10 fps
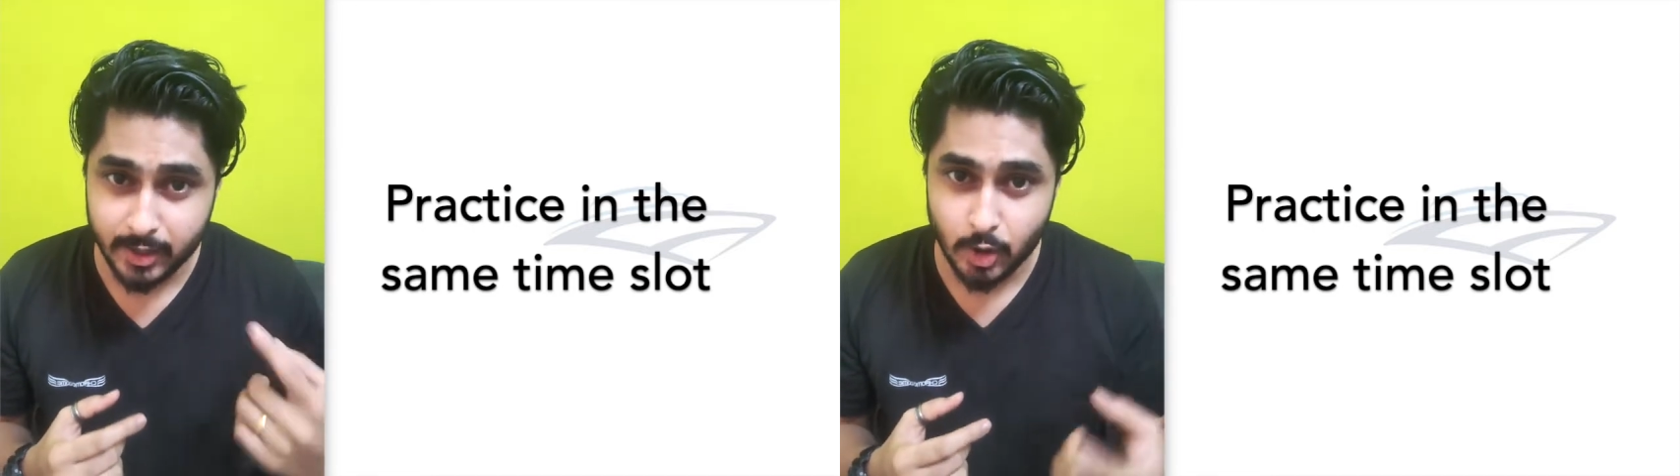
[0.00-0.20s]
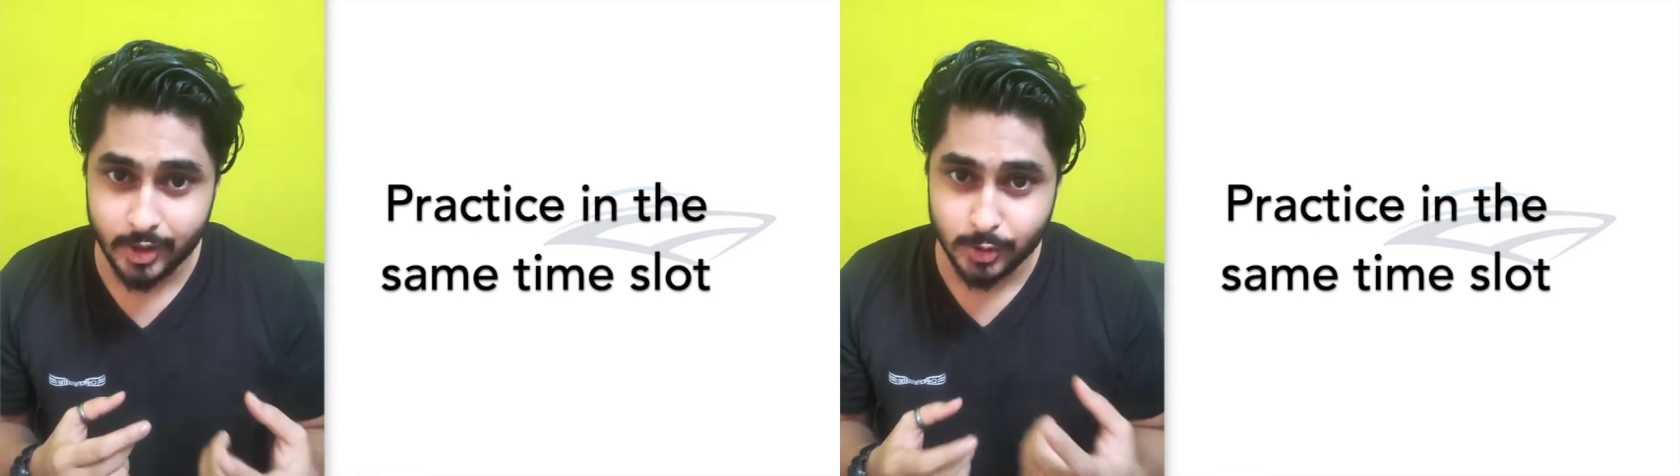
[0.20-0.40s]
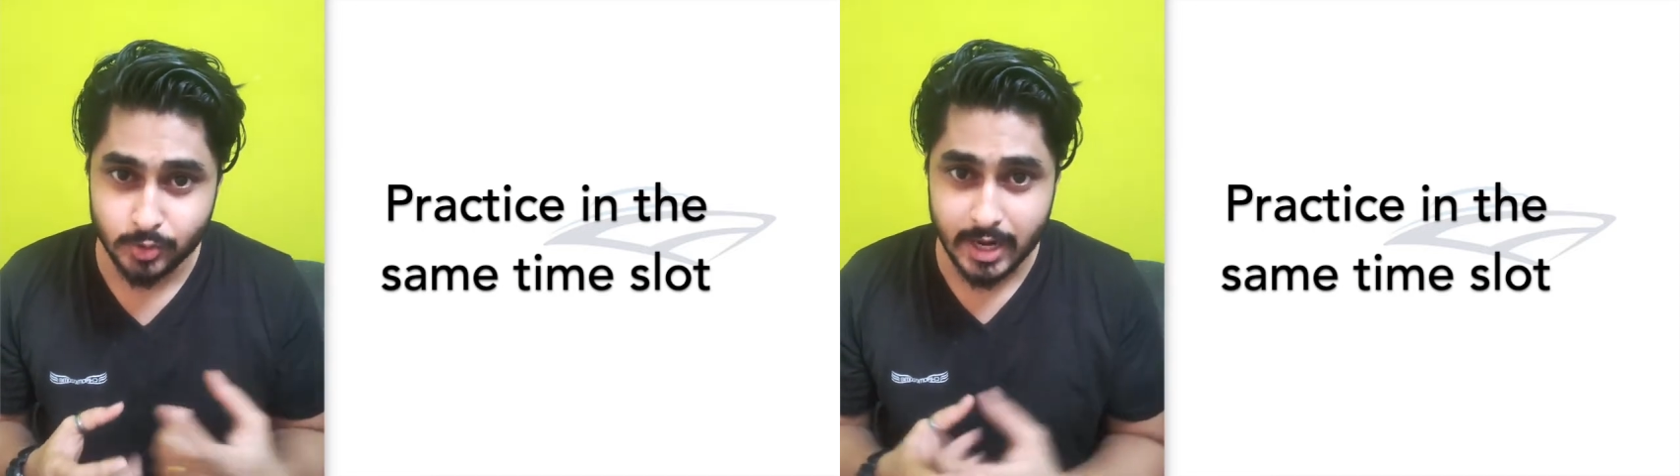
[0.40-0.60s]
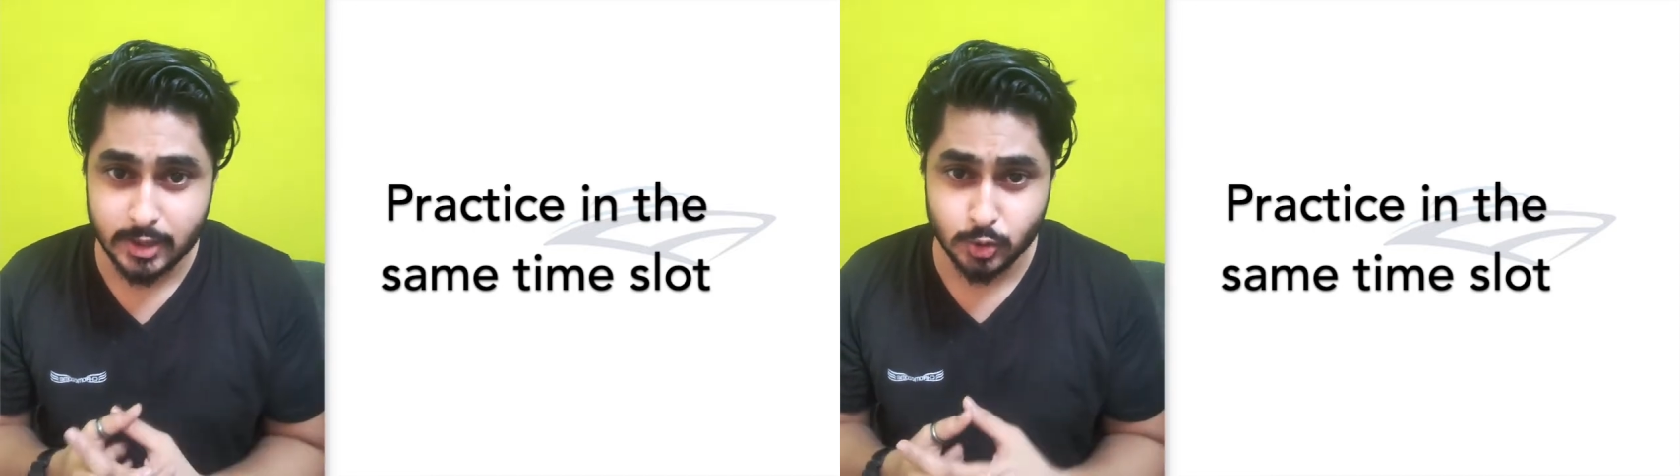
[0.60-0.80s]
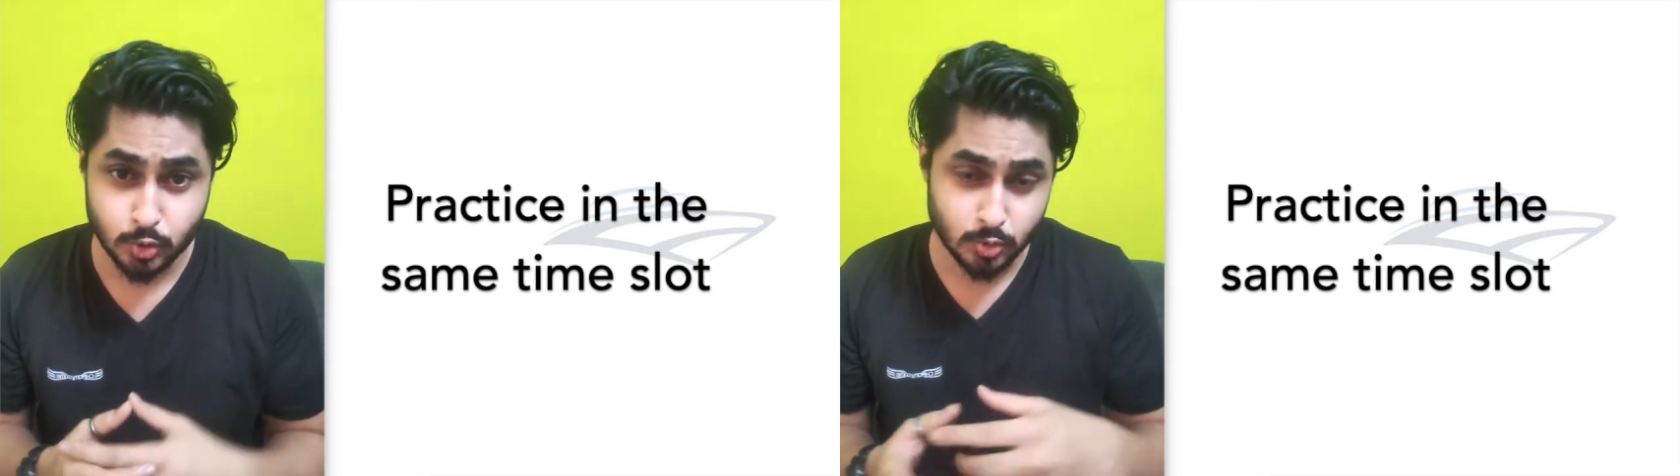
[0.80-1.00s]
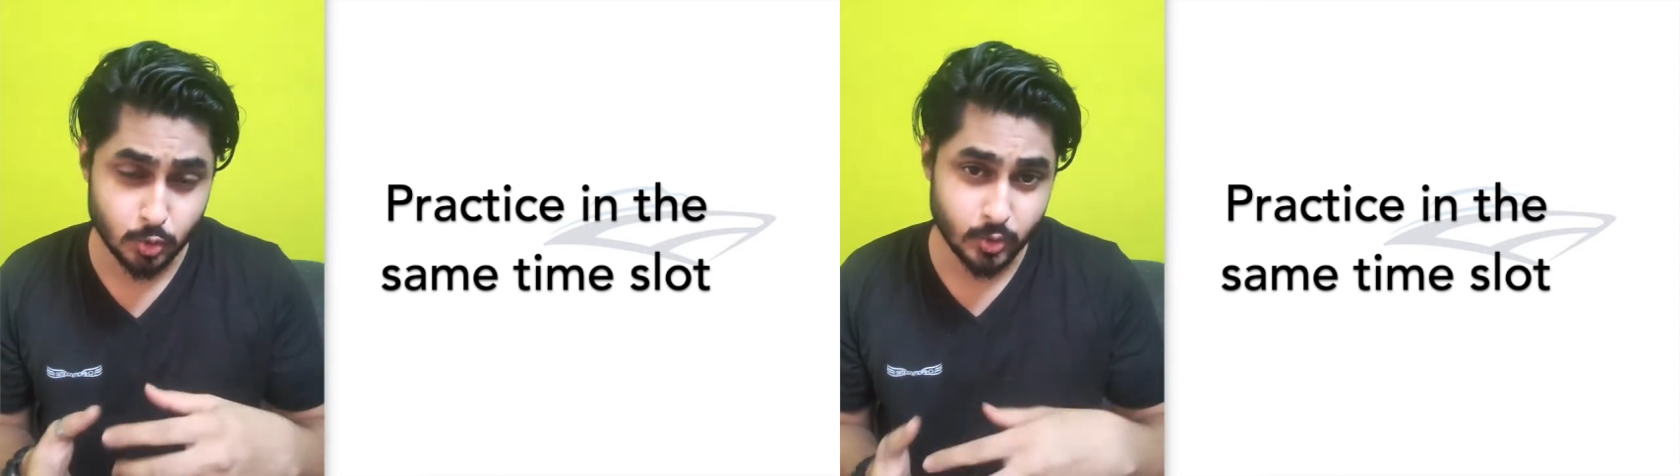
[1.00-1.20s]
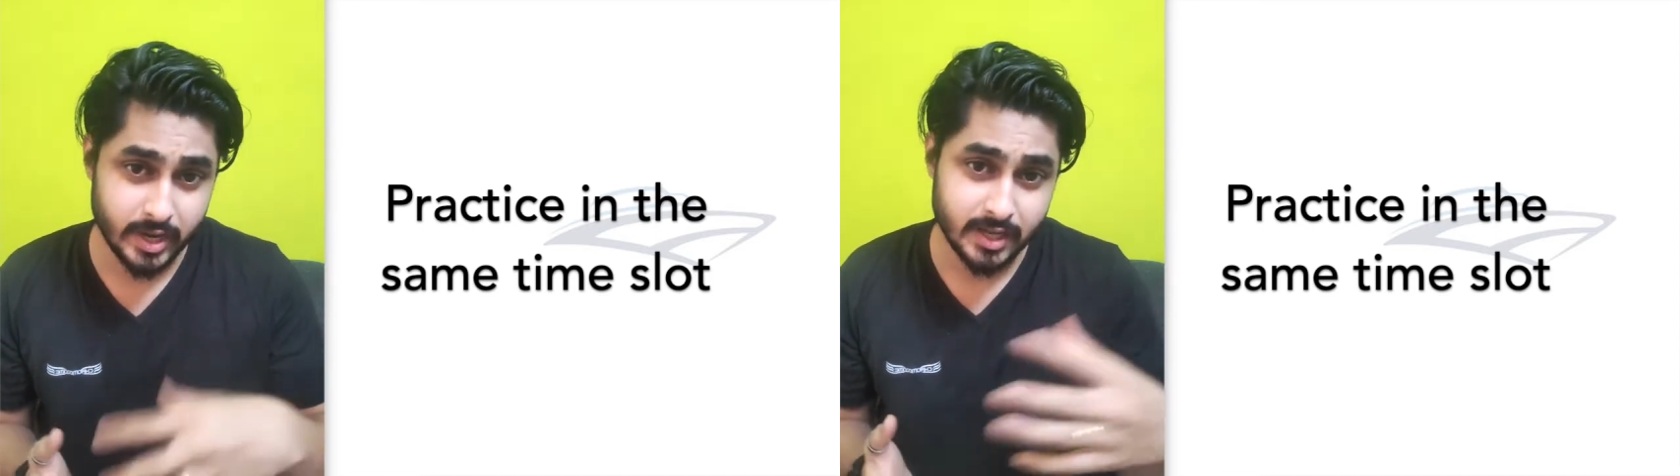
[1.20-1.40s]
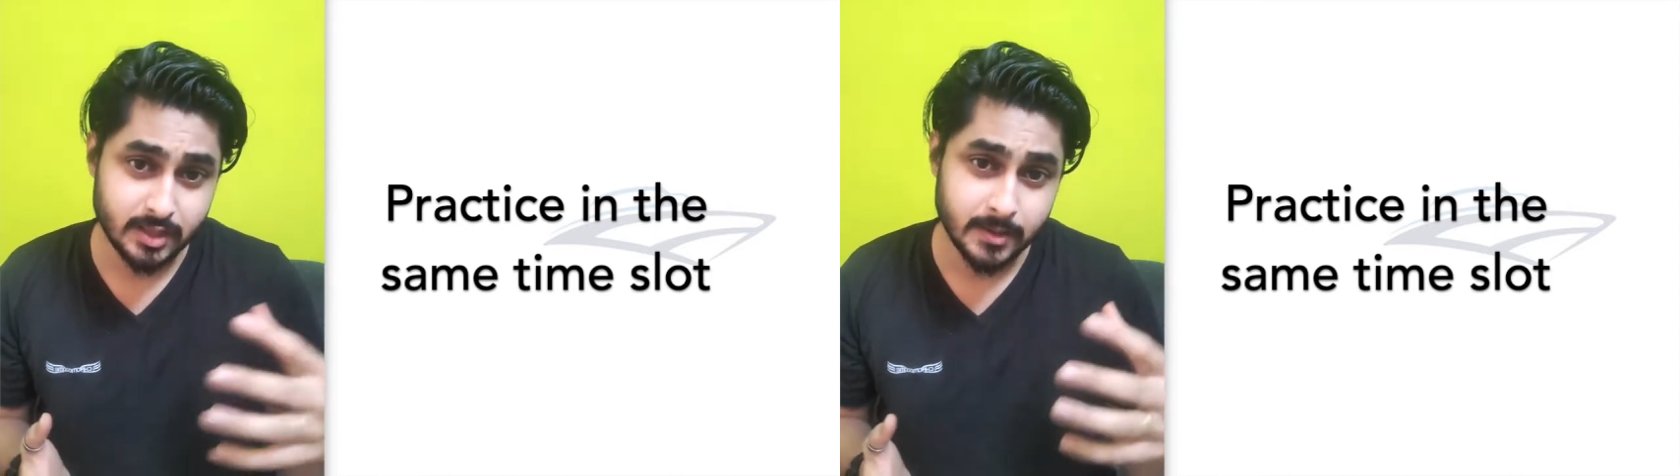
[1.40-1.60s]
according to that to
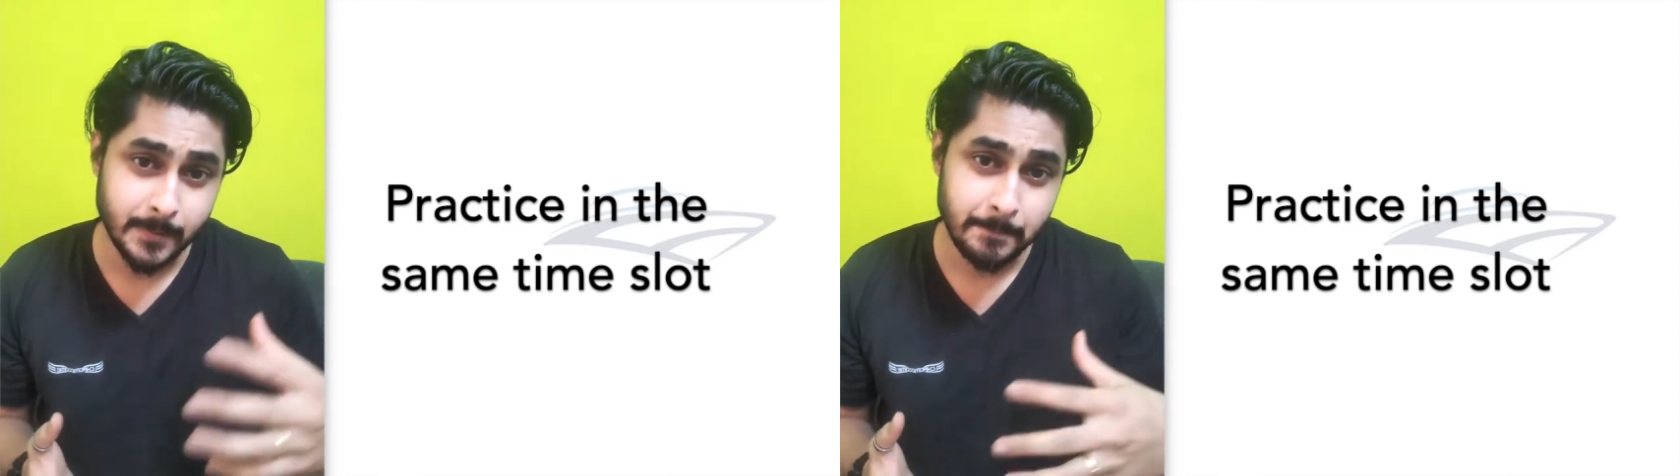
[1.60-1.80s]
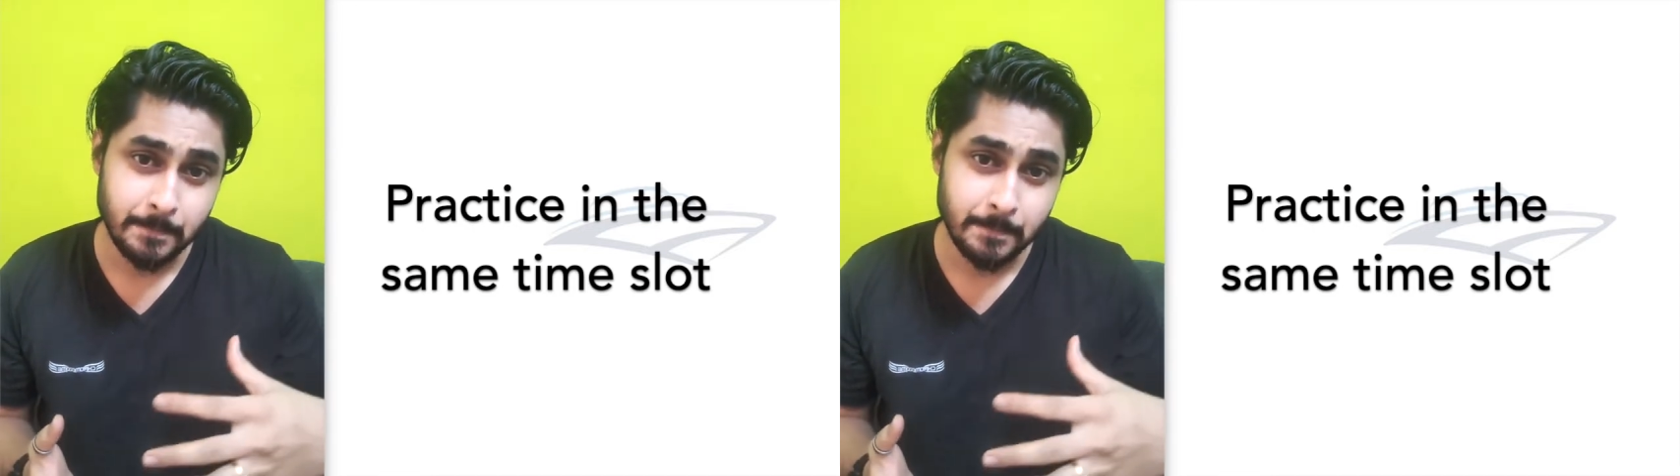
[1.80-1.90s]
get the